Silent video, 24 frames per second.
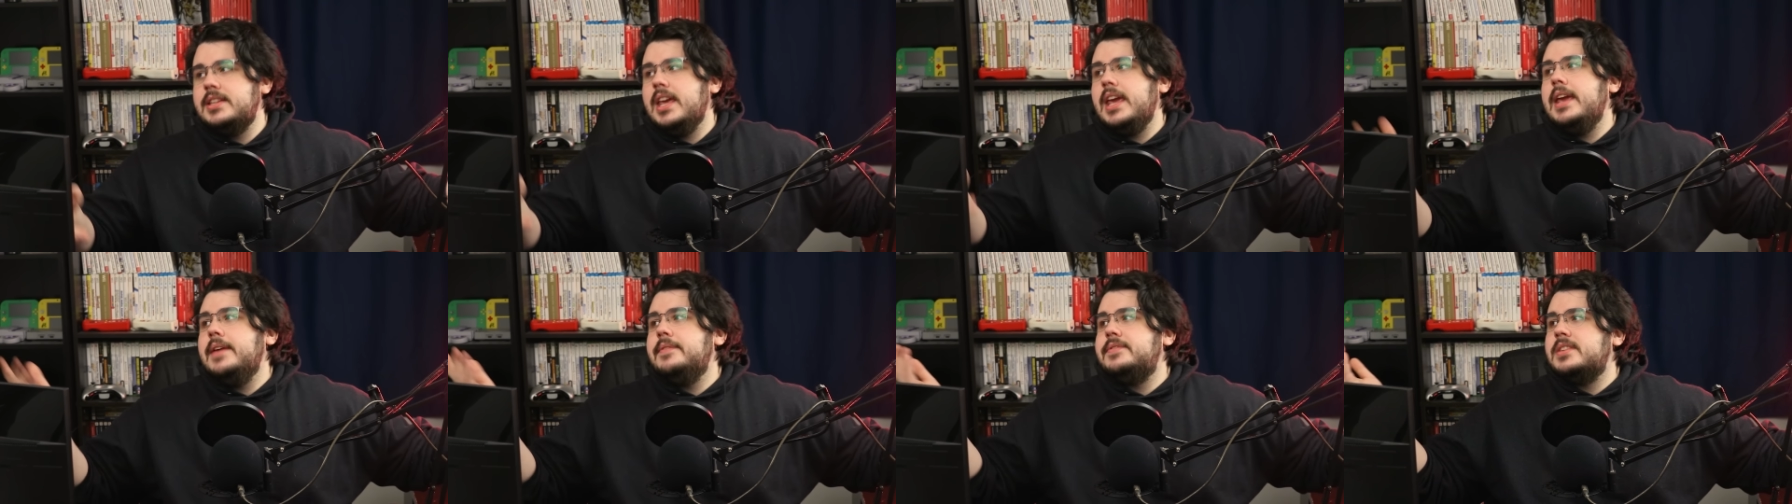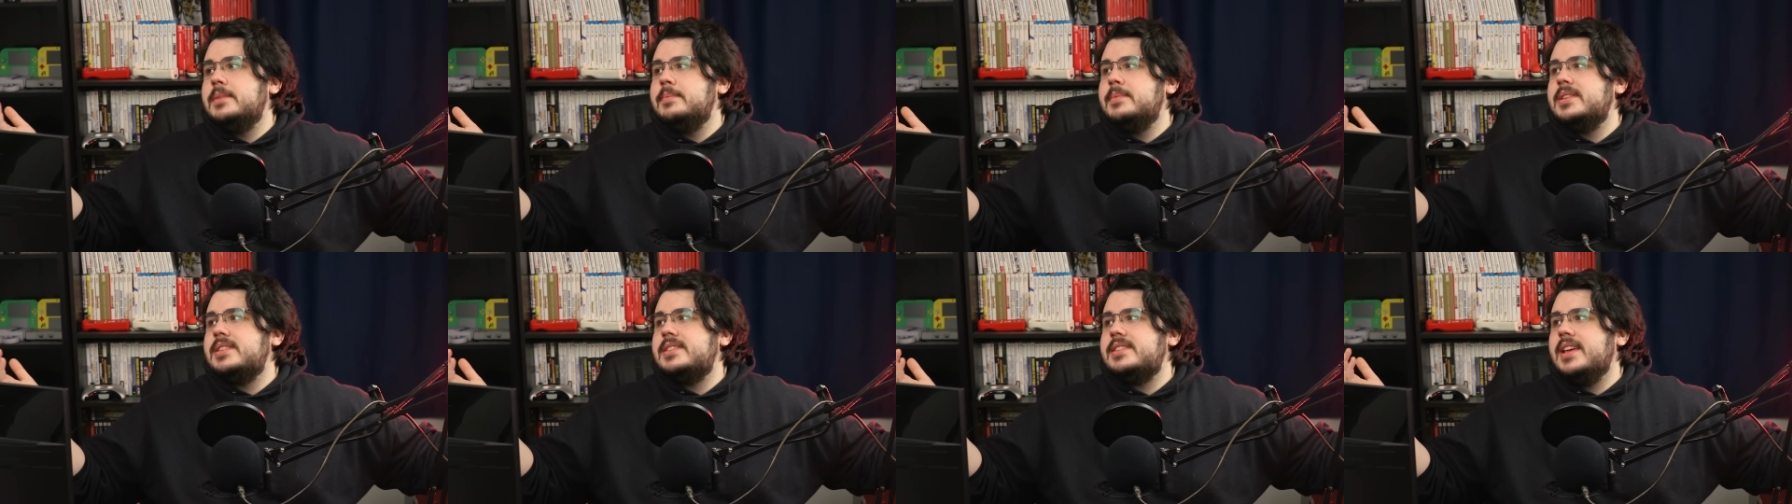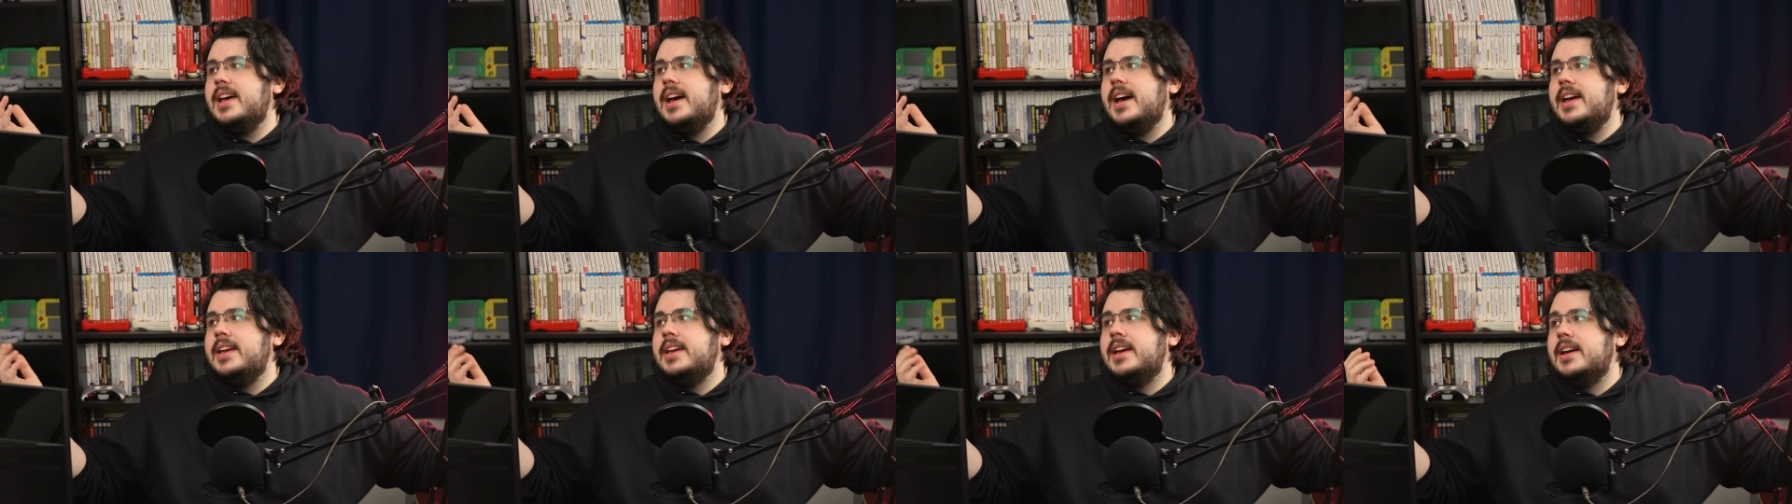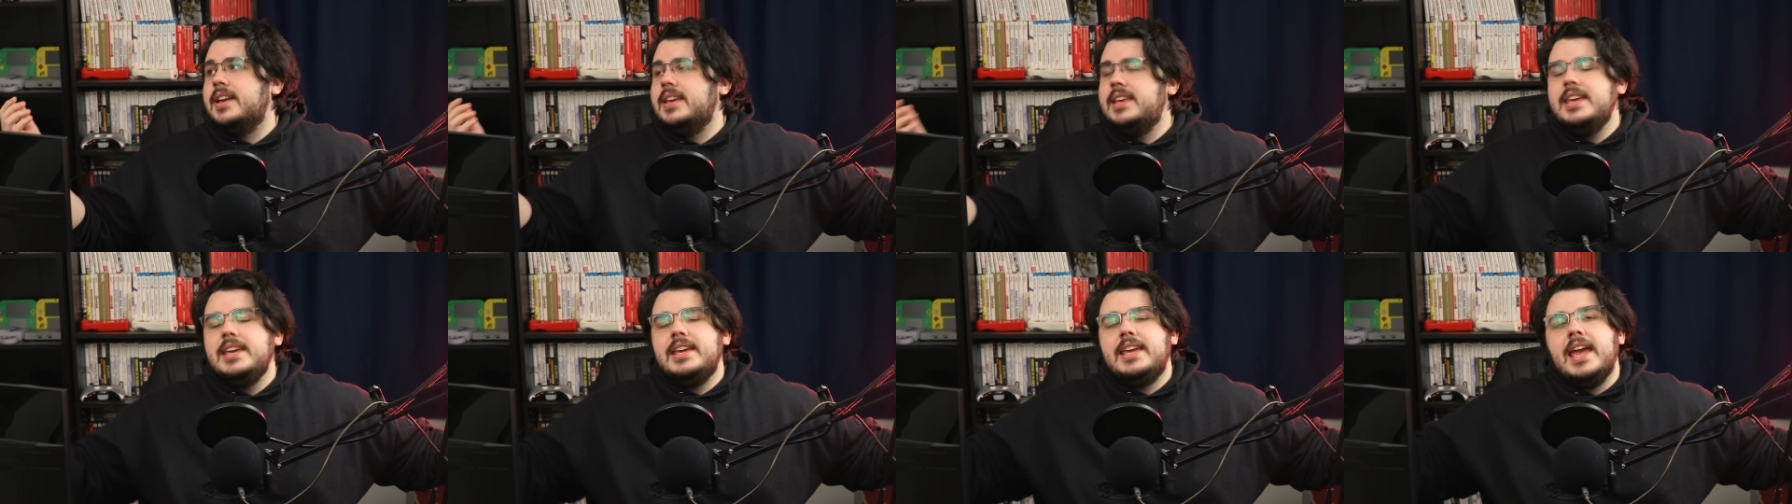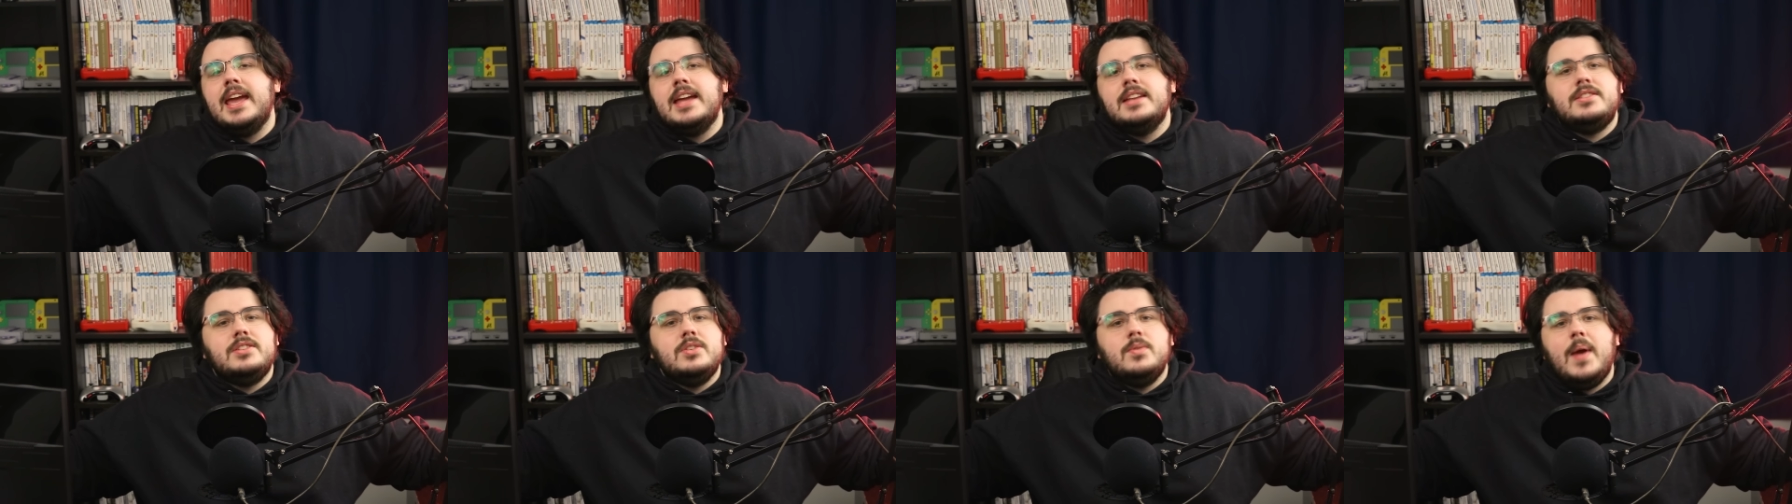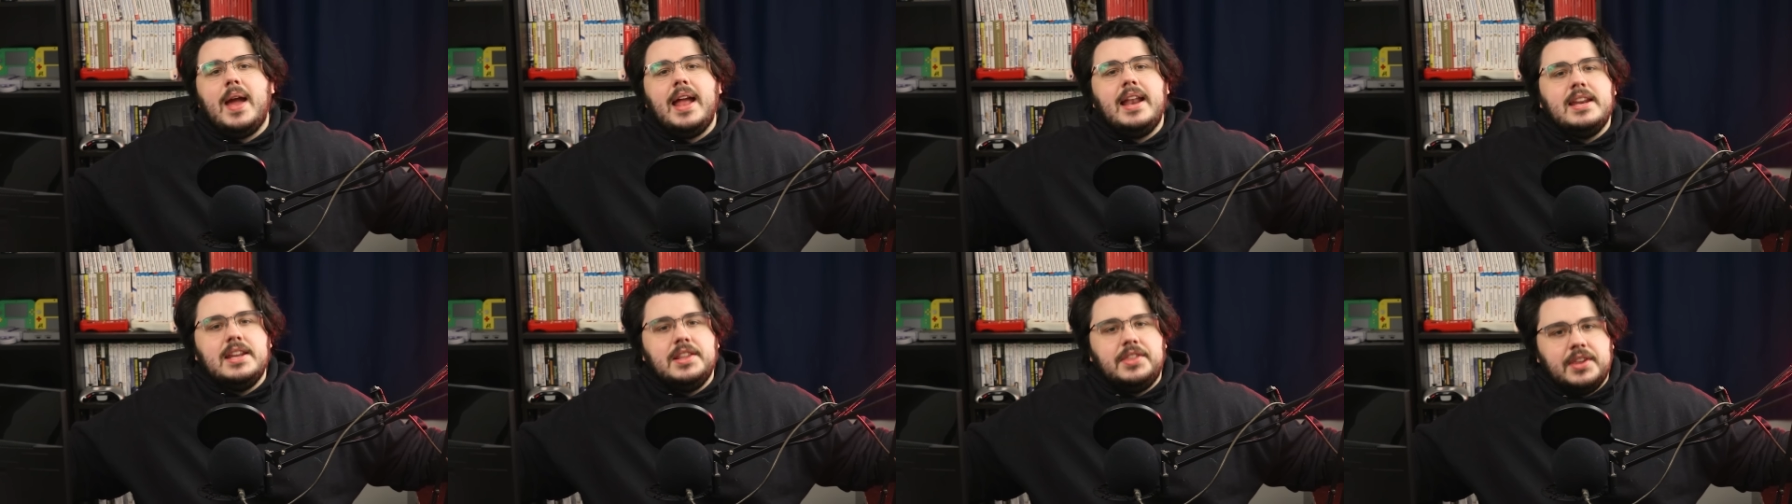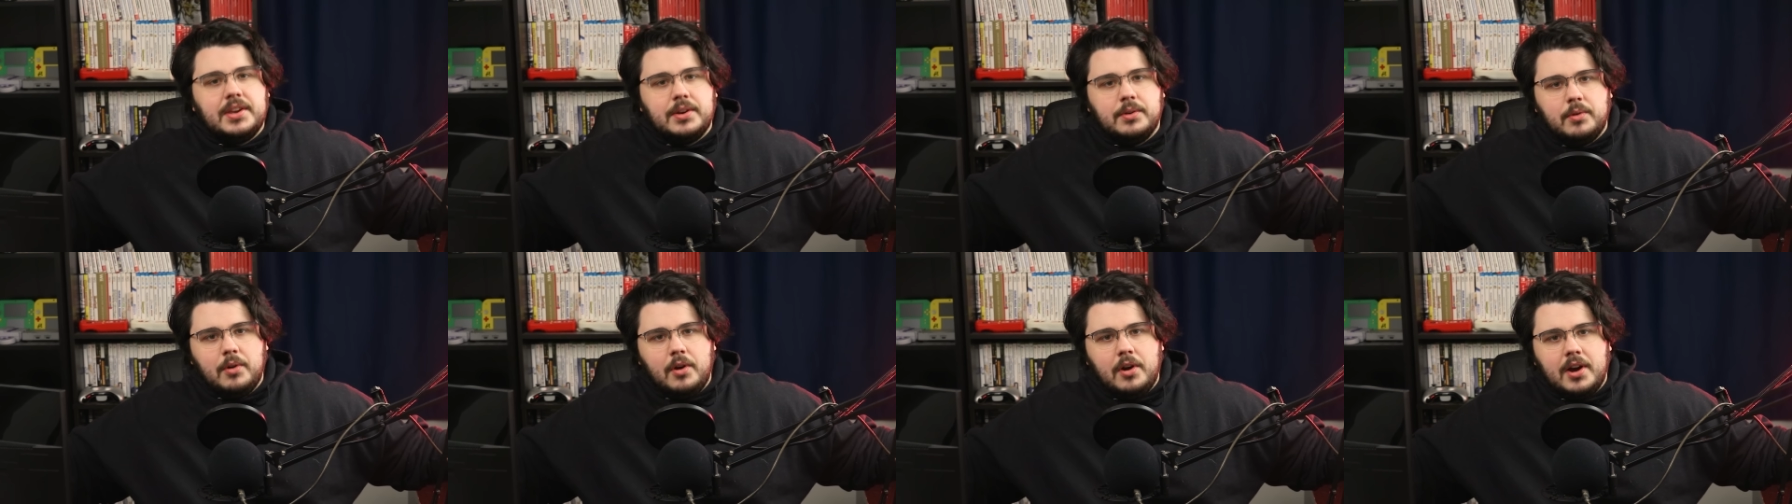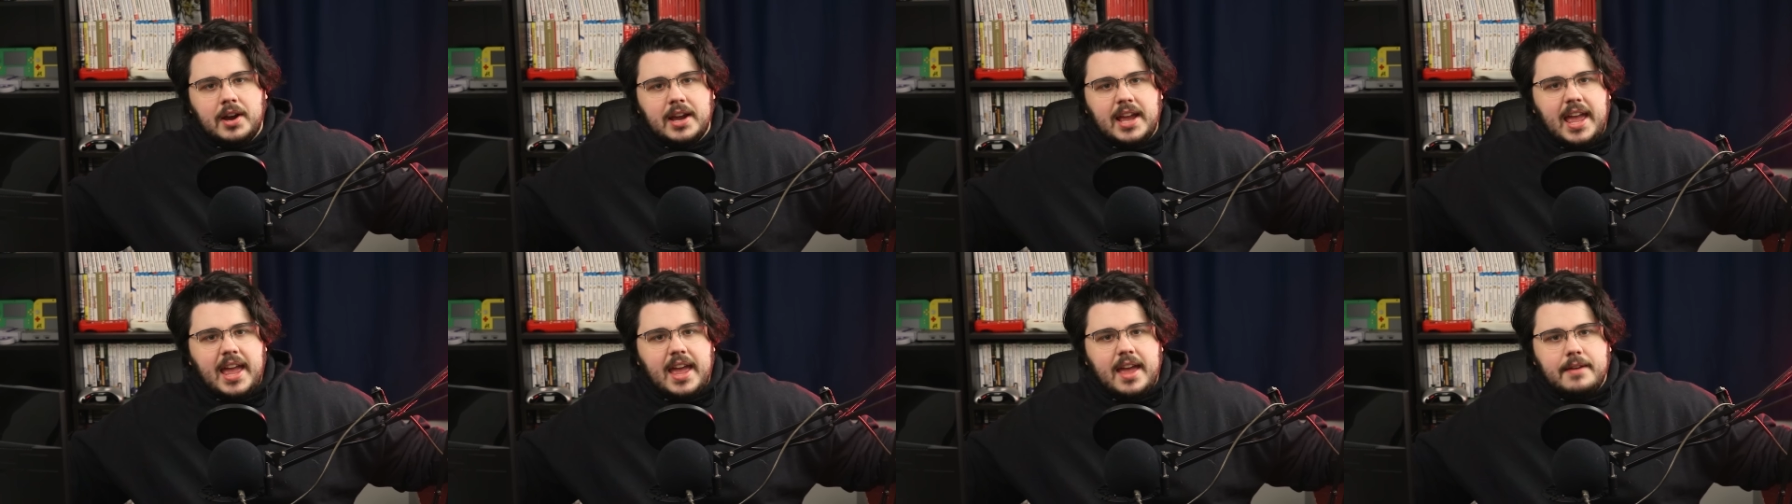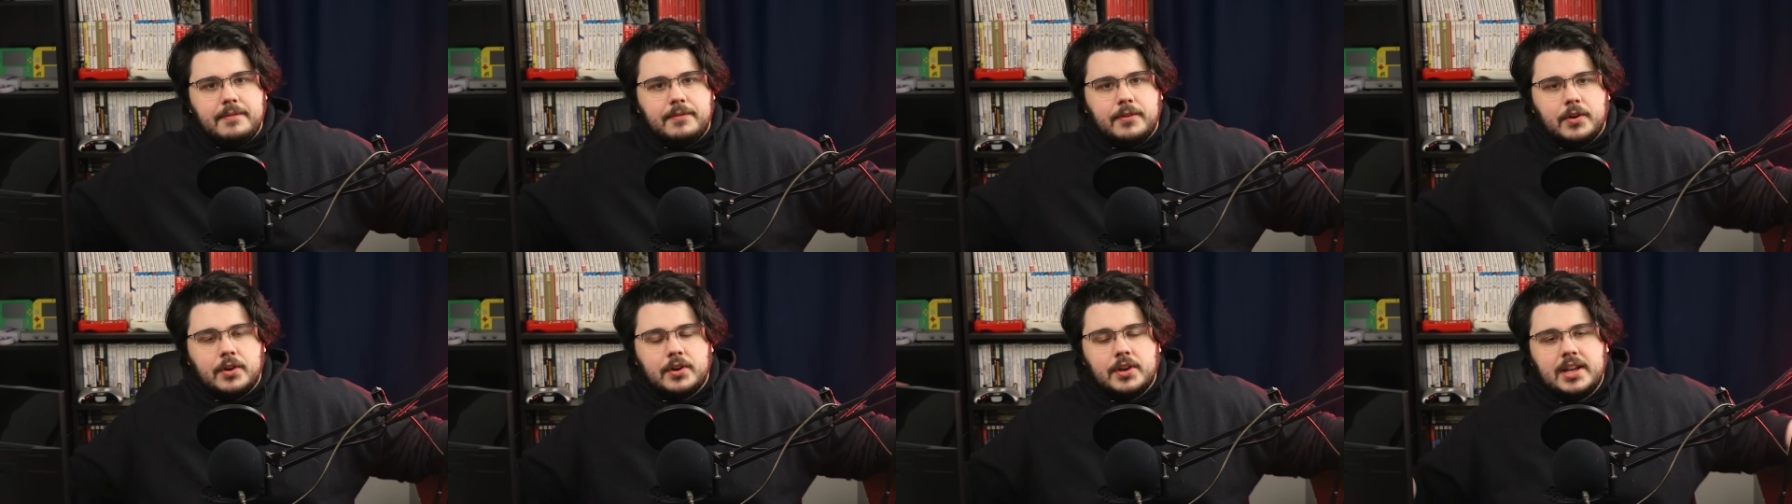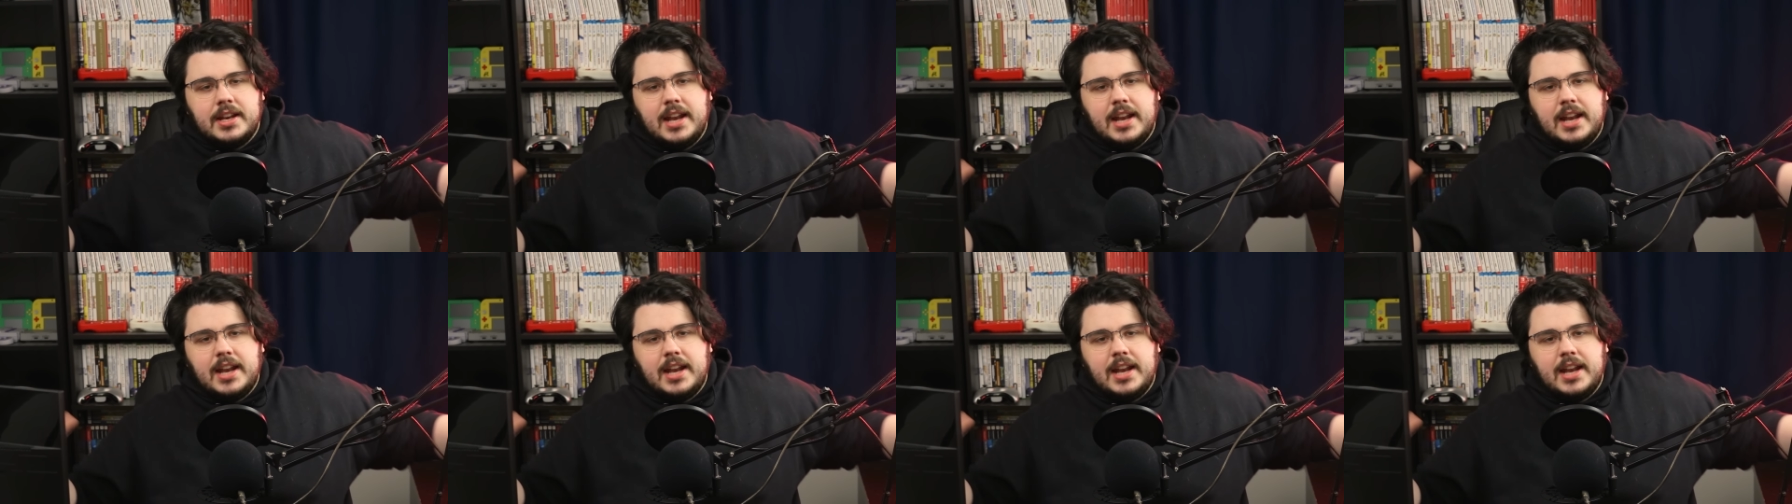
Dave's a messiah. He can't do anything wrong ever,